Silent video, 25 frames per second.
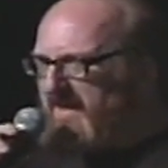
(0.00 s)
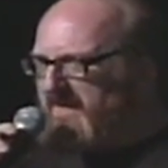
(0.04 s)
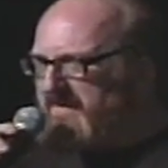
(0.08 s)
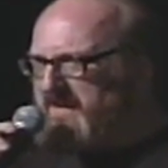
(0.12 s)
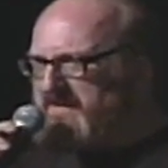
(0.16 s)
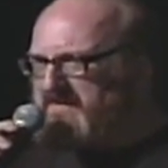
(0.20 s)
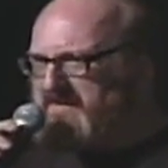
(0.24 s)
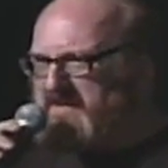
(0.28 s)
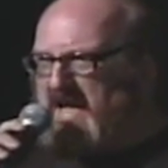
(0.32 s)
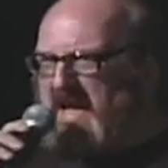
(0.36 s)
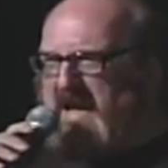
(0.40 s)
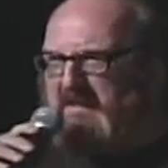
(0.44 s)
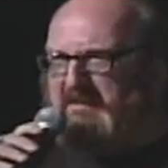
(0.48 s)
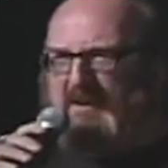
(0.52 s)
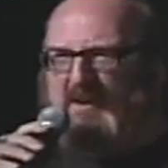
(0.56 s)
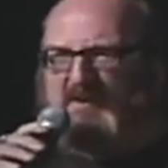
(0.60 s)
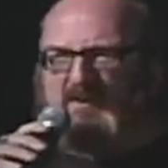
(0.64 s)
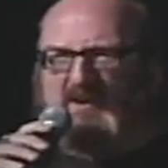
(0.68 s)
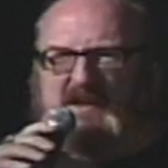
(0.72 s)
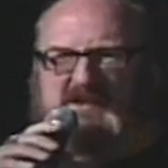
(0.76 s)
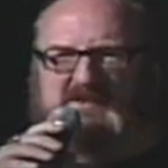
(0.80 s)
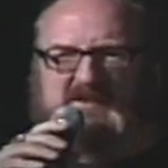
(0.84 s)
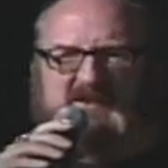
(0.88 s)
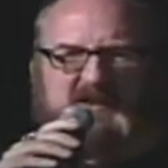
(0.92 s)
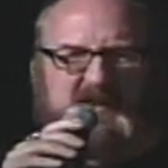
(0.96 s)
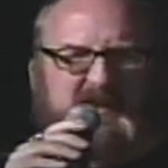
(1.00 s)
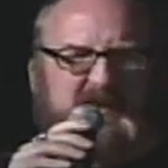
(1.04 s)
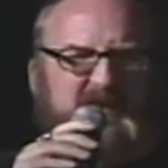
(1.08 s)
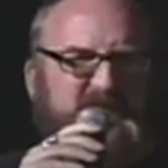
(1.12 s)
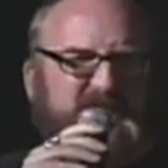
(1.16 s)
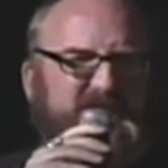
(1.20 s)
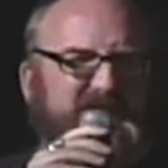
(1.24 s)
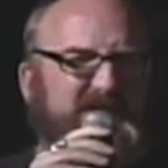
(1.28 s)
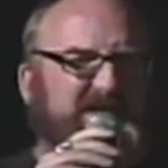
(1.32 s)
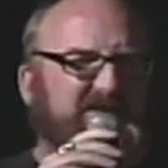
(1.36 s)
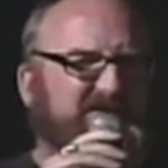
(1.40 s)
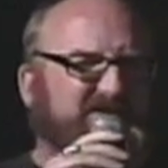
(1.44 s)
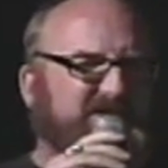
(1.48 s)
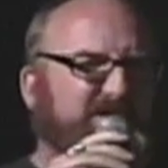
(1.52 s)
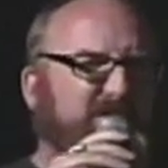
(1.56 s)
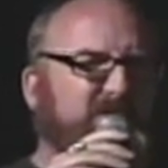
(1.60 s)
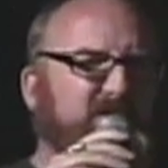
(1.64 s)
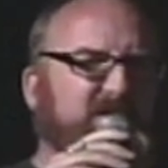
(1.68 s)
this happened recently. It was like 2